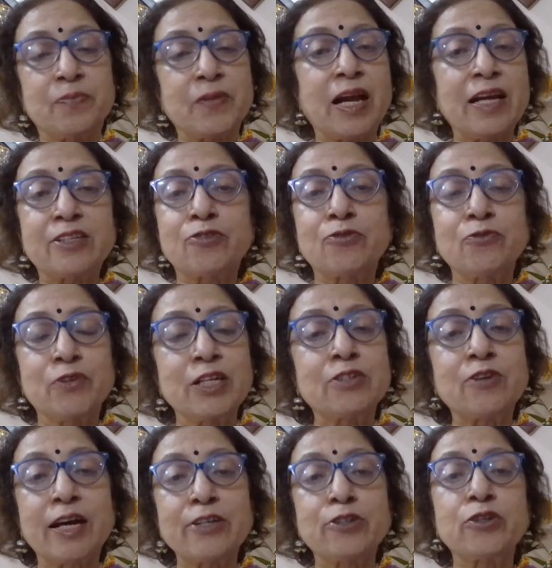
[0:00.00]
I will
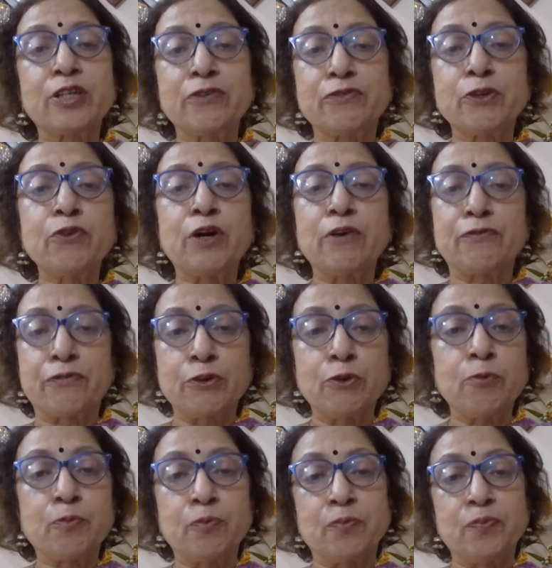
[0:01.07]
try to give you a
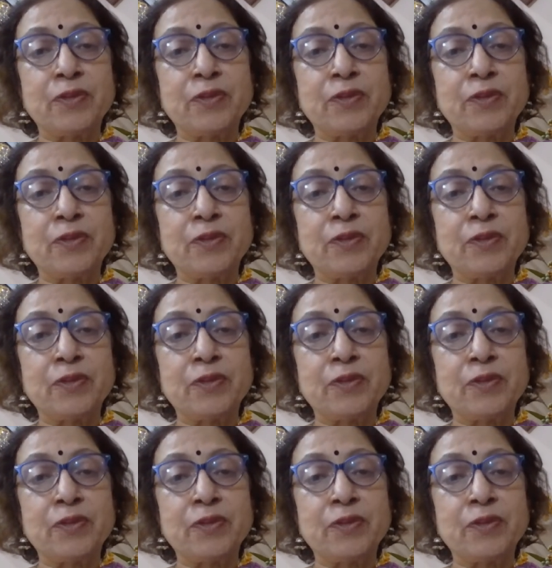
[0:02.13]
few